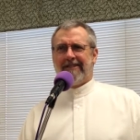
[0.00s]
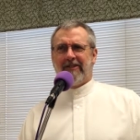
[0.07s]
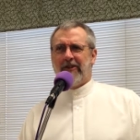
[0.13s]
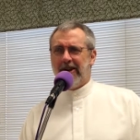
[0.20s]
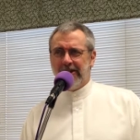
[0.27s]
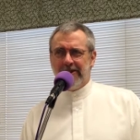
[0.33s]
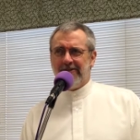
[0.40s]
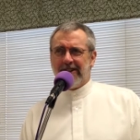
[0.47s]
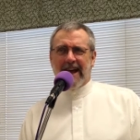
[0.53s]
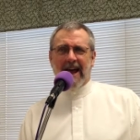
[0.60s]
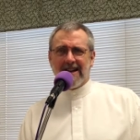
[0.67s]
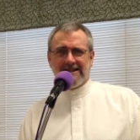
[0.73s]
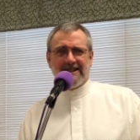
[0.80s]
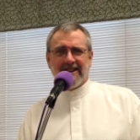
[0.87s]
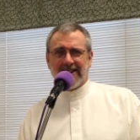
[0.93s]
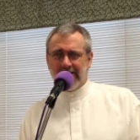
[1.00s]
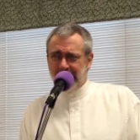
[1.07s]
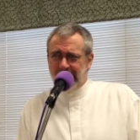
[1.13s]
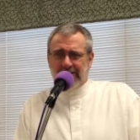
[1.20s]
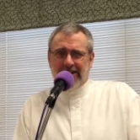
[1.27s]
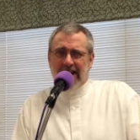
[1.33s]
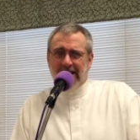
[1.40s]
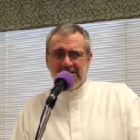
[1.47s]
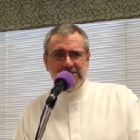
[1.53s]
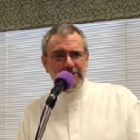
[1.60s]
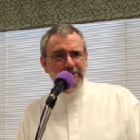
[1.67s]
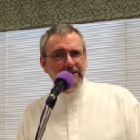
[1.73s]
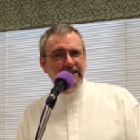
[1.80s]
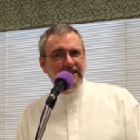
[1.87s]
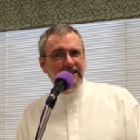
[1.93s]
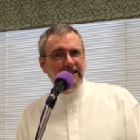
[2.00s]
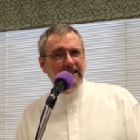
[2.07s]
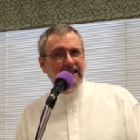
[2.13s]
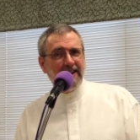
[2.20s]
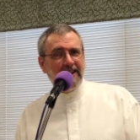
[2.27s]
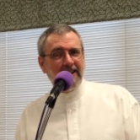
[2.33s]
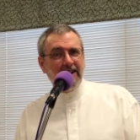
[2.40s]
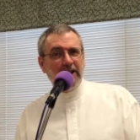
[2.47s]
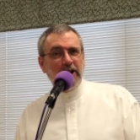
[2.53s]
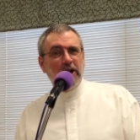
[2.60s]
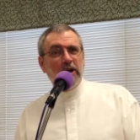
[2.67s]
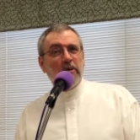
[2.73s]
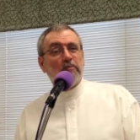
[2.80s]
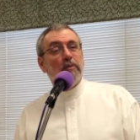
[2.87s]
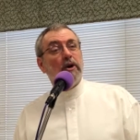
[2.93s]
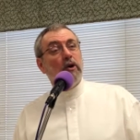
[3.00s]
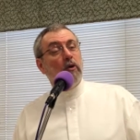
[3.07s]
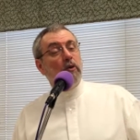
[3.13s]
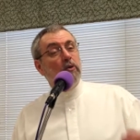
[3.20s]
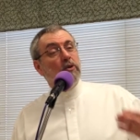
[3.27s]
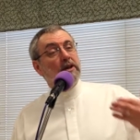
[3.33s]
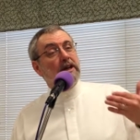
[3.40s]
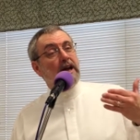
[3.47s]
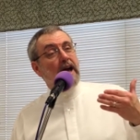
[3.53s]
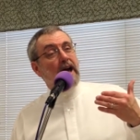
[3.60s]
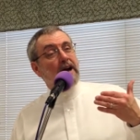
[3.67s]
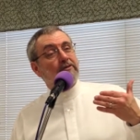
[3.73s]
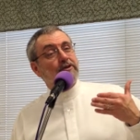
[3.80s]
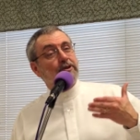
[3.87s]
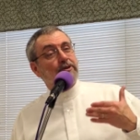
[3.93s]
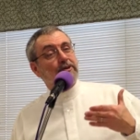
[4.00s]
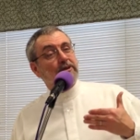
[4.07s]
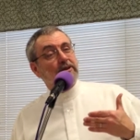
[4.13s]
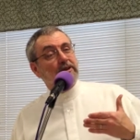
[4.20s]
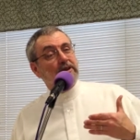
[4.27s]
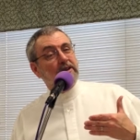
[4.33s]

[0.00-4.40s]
Why are you even asking? You know the answer. But only after